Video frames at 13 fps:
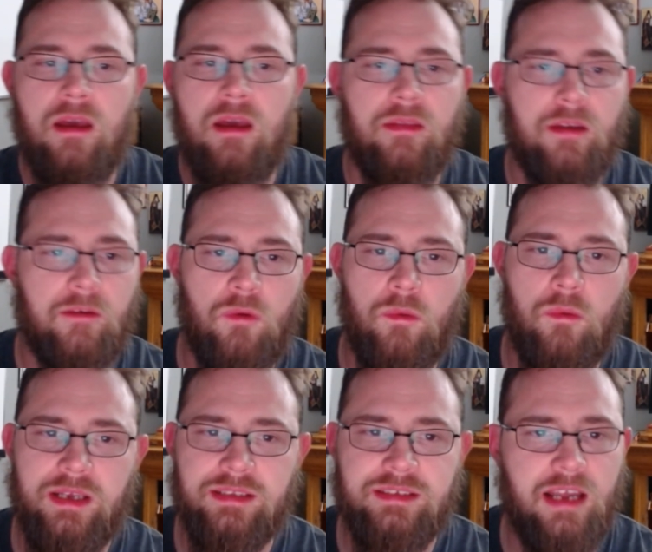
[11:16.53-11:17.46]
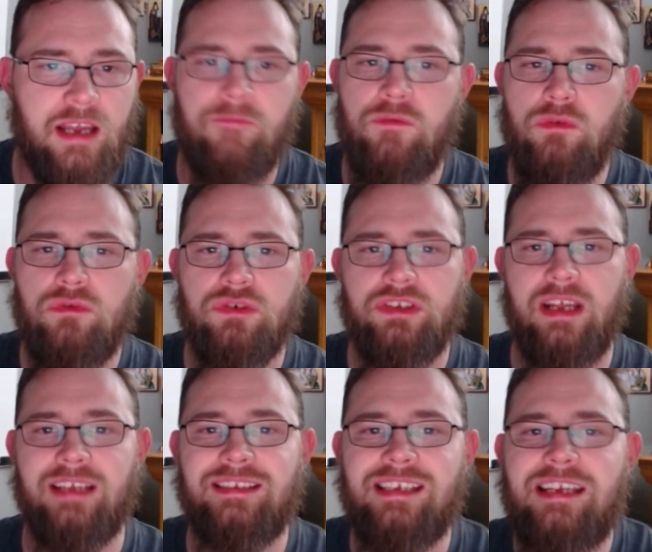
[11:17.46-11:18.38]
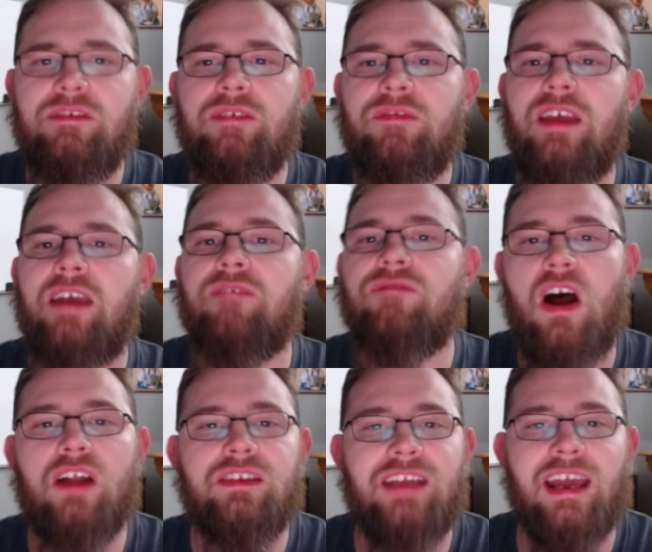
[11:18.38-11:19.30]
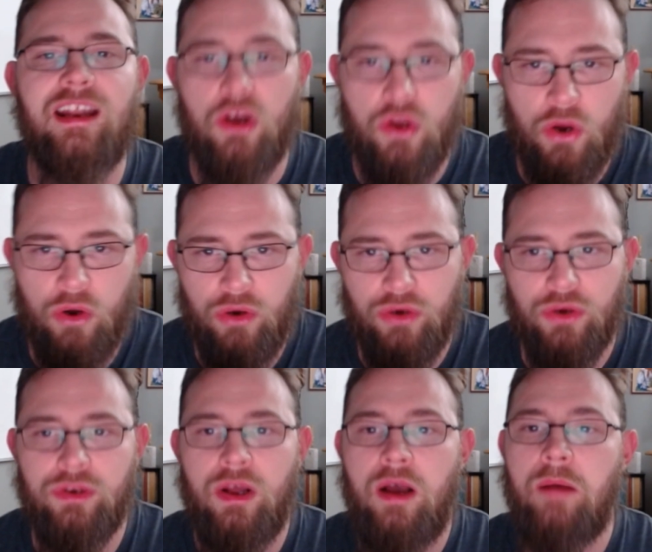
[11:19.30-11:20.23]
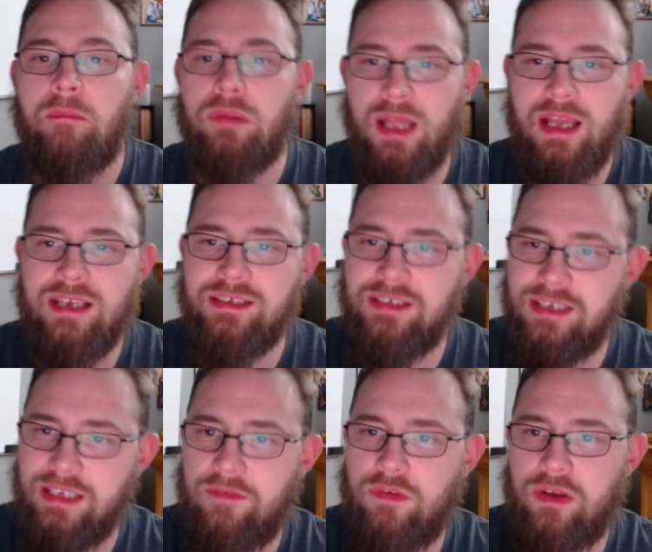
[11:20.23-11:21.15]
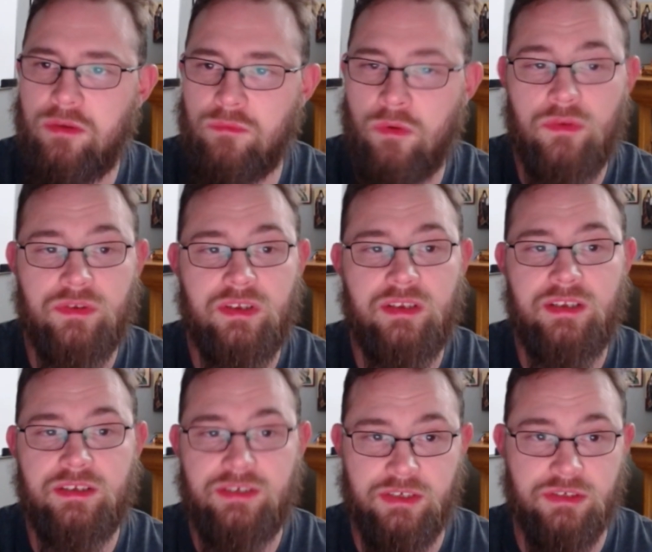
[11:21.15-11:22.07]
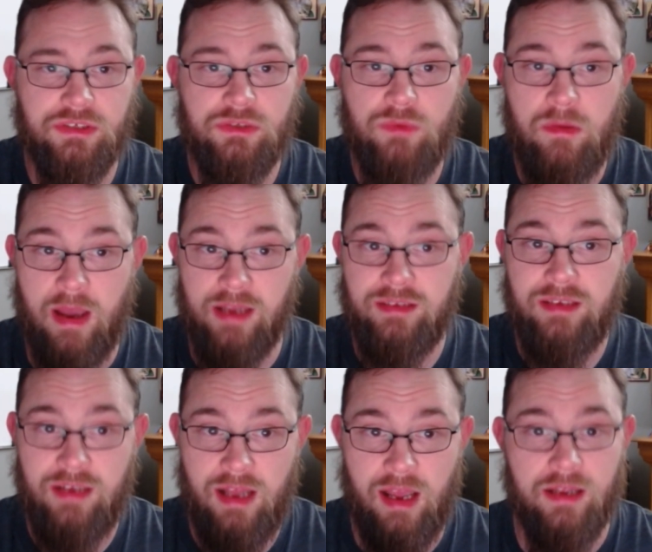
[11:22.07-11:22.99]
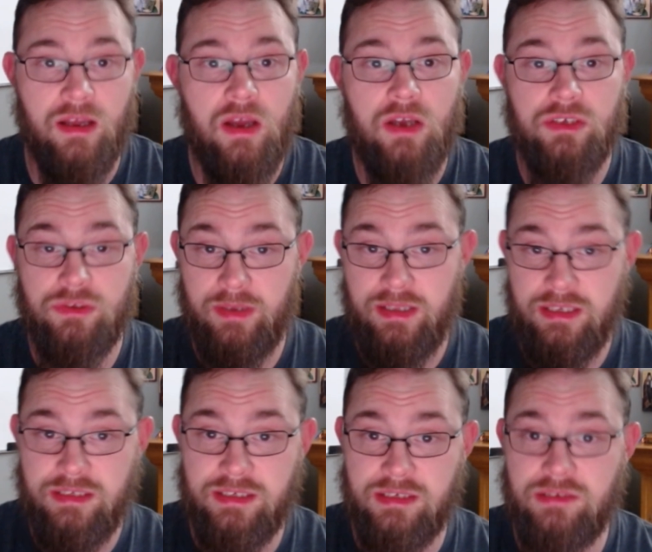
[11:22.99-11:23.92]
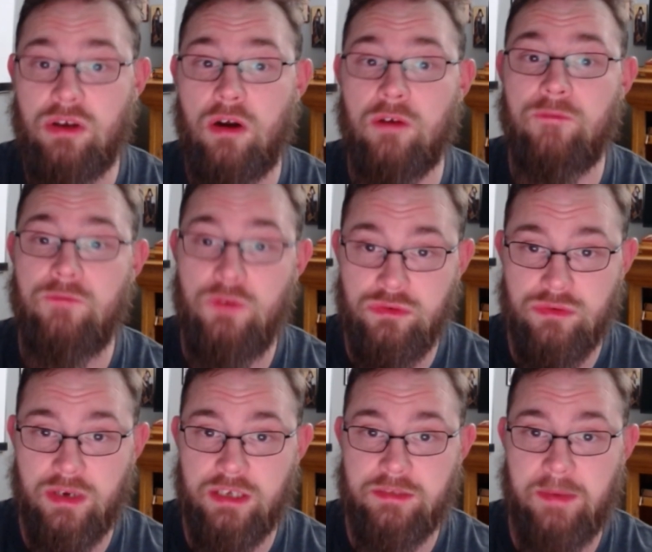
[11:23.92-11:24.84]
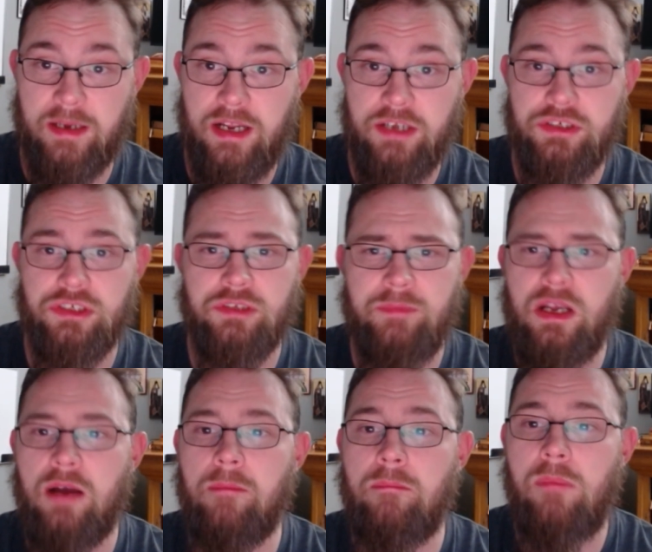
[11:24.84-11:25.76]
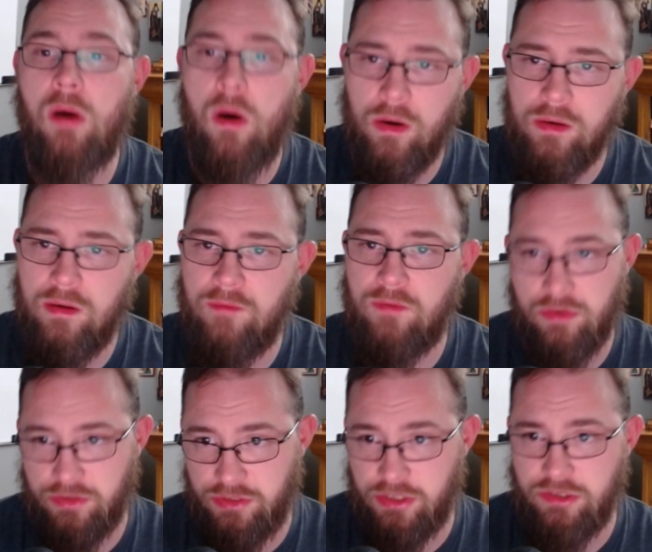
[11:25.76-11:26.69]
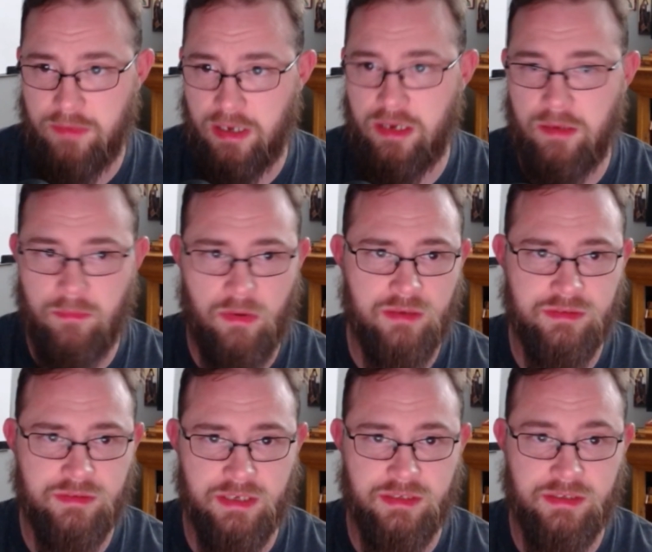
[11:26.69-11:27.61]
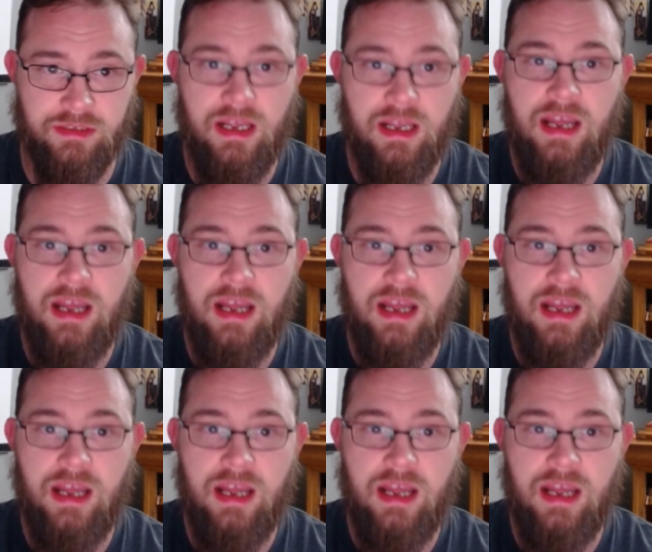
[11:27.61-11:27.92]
Therefore, we can say future states, even if they have not yet occurred, play a significant role in the decisions we make today. So, in this sense, our future expectations become part of our decision making processes